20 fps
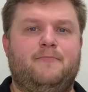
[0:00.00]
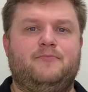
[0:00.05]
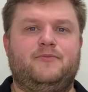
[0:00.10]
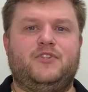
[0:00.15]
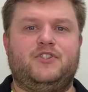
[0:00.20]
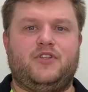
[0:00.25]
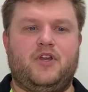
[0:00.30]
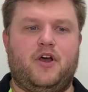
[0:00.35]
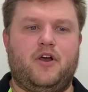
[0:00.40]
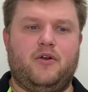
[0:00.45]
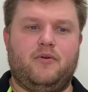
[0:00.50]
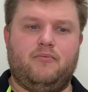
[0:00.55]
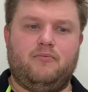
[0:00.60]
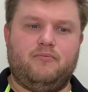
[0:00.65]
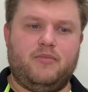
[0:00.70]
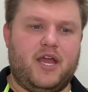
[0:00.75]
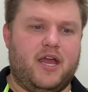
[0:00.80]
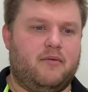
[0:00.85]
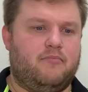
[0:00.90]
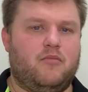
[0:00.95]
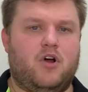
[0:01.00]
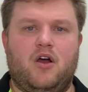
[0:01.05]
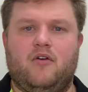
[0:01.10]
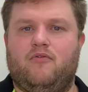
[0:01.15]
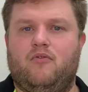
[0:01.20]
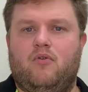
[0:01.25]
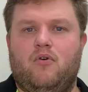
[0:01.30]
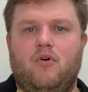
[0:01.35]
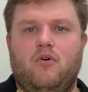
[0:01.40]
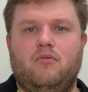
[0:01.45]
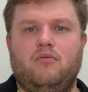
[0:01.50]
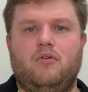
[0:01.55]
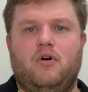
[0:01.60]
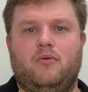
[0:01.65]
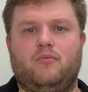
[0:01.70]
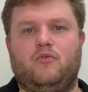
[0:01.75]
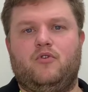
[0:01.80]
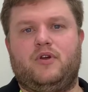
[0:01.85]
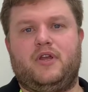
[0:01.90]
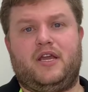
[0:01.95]
So yeah, overall,
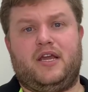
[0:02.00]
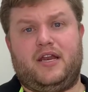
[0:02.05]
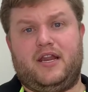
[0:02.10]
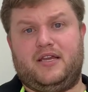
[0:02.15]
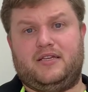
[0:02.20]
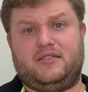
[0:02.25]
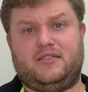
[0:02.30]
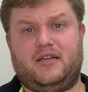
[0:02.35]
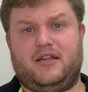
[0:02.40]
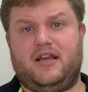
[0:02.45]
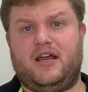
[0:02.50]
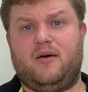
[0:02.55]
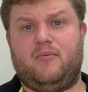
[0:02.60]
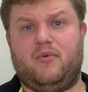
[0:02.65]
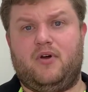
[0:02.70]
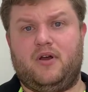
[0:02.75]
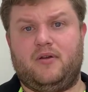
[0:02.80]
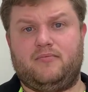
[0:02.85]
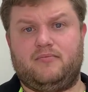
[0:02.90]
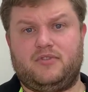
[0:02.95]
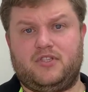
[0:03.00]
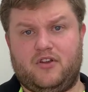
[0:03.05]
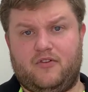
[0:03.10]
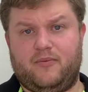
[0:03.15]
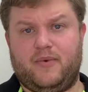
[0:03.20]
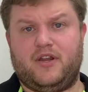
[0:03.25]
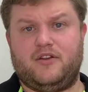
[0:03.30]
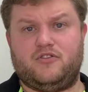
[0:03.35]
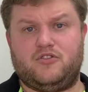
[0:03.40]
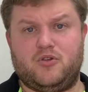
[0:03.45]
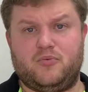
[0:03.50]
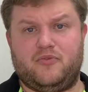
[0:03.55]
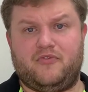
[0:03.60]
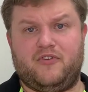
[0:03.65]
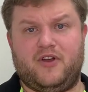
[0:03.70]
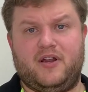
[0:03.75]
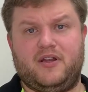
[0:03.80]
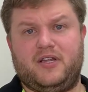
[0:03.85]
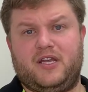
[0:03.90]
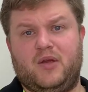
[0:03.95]
I'm looking at now setting up my self-managed super
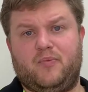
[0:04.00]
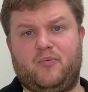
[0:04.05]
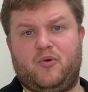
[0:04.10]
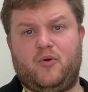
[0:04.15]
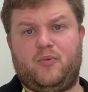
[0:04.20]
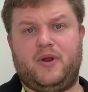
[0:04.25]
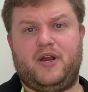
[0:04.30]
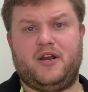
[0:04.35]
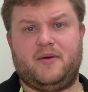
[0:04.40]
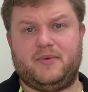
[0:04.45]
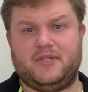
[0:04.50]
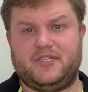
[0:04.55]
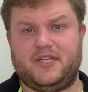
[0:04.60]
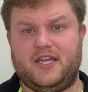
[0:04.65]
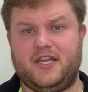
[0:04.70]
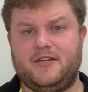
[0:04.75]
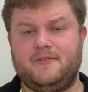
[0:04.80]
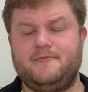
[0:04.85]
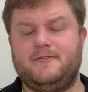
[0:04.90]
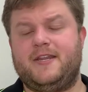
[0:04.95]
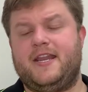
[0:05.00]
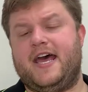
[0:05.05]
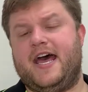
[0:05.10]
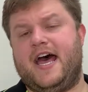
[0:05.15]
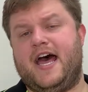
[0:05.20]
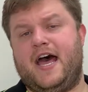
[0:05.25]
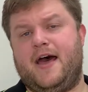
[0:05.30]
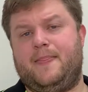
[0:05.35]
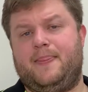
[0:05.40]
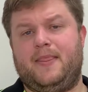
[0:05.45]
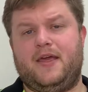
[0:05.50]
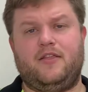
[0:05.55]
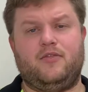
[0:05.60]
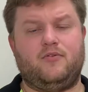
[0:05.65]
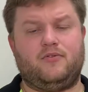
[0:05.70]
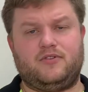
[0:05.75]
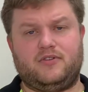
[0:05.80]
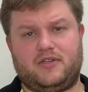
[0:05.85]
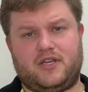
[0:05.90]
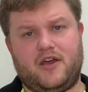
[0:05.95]
fund to get property number 10 and
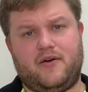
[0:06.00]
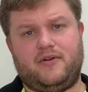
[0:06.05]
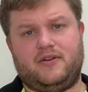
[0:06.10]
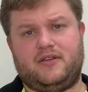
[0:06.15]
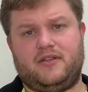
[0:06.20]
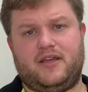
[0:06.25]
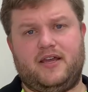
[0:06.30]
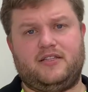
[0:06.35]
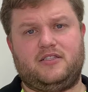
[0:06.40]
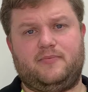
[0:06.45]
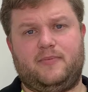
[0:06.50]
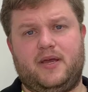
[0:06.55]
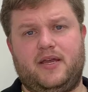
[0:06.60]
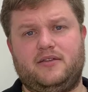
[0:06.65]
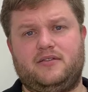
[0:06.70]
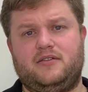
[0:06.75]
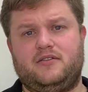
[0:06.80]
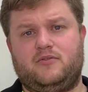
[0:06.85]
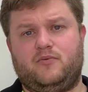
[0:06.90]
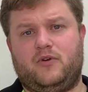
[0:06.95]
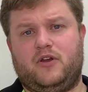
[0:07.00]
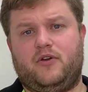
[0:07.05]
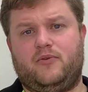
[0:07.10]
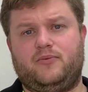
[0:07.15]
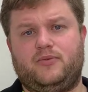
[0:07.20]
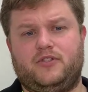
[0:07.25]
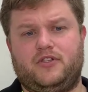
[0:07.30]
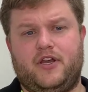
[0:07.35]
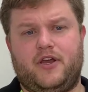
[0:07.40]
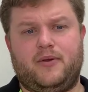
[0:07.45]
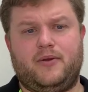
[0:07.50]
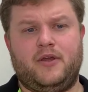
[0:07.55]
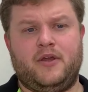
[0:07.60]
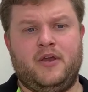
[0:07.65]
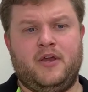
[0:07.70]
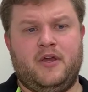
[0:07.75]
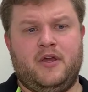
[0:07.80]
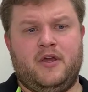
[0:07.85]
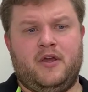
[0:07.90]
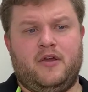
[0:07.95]
look to go into that space as well. So
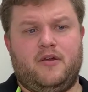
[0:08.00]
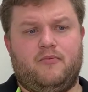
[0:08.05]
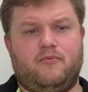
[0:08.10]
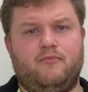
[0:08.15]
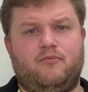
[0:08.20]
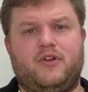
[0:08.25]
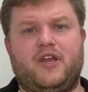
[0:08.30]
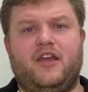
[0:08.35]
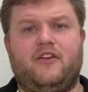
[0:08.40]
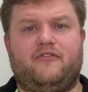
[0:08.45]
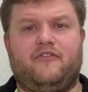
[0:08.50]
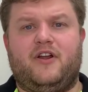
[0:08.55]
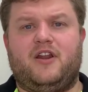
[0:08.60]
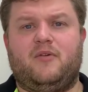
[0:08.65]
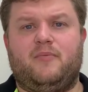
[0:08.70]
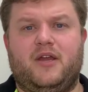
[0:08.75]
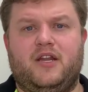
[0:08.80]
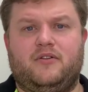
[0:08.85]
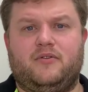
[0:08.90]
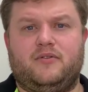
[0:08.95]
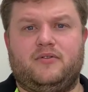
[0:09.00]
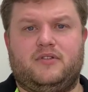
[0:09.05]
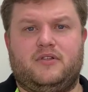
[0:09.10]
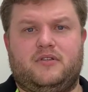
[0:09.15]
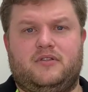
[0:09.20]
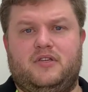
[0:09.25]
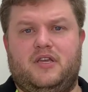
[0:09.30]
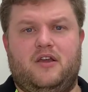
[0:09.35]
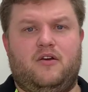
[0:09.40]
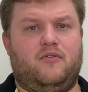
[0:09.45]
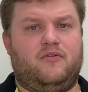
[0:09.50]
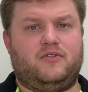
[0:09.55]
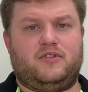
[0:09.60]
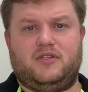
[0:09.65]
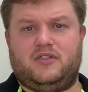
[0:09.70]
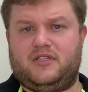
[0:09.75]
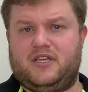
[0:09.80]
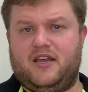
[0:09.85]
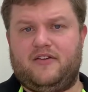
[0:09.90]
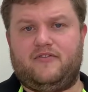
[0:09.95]
key fundamentals is, obviously
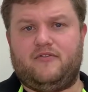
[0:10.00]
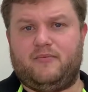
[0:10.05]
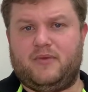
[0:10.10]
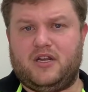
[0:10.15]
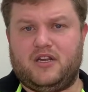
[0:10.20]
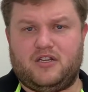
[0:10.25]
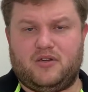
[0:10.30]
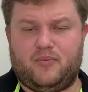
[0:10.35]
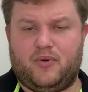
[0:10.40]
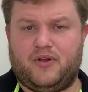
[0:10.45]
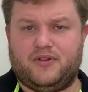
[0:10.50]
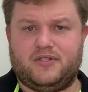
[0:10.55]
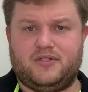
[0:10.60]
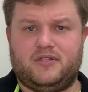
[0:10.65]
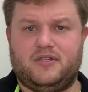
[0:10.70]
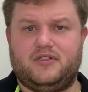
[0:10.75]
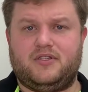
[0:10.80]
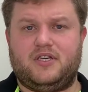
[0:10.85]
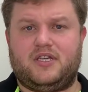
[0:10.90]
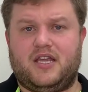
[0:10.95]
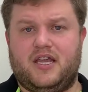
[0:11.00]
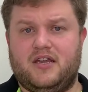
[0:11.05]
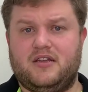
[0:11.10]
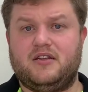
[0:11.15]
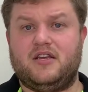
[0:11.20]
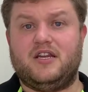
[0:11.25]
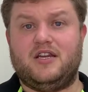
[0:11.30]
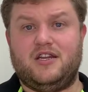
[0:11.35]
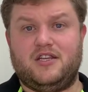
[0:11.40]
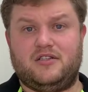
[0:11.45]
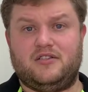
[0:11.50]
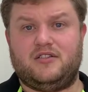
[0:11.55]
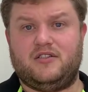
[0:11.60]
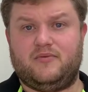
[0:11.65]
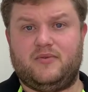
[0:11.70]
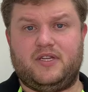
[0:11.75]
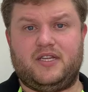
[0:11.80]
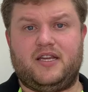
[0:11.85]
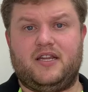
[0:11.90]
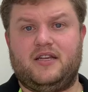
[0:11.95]
save for many deposits as you can initially
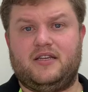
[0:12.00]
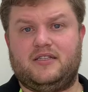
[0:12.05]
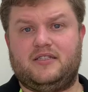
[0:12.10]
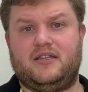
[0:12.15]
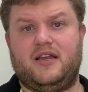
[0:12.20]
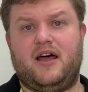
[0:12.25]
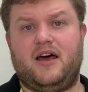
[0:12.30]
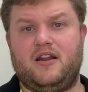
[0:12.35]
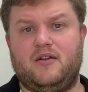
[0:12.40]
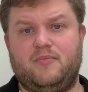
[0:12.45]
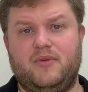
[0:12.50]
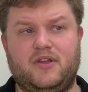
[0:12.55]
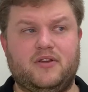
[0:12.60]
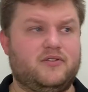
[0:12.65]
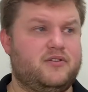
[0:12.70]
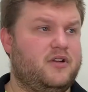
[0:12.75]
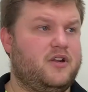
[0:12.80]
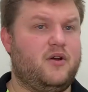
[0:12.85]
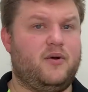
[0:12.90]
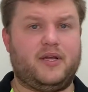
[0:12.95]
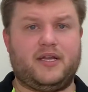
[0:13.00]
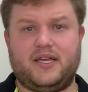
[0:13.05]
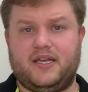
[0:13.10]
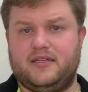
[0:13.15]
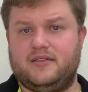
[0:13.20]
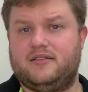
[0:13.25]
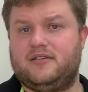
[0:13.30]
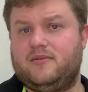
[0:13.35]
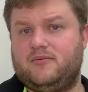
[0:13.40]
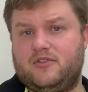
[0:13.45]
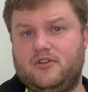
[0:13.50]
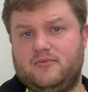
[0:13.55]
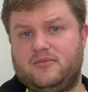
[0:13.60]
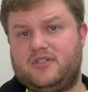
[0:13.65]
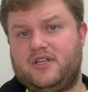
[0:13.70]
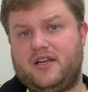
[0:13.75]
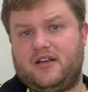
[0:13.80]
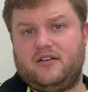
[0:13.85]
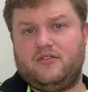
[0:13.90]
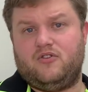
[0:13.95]
when getting started, because I know it can sometimes
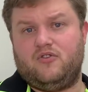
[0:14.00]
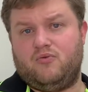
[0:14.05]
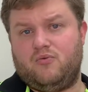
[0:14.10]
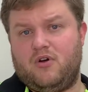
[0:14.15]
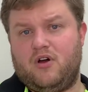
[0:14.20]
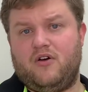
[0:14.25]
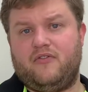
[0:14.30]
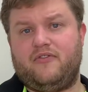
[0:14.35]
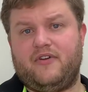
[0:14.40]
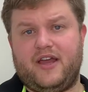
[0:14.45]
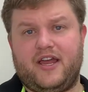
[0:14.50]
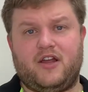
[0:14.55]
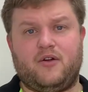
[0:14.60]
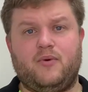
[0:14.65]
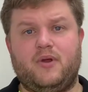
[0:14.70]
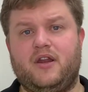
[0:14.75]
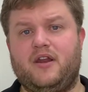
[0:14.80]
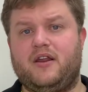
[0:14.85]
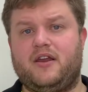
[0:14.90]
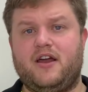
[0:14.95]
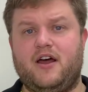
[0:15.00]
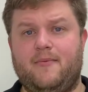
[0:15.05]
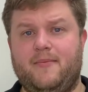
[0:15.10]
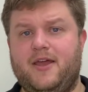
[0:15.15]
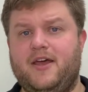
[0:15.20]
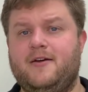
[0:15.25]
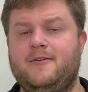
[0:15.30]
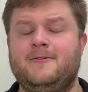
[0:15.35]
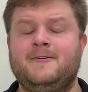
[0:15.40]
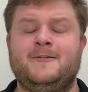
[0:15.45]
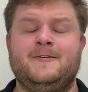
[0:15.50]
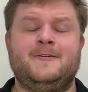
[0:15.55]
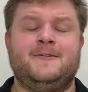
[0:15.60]
take a little while for equity to come out.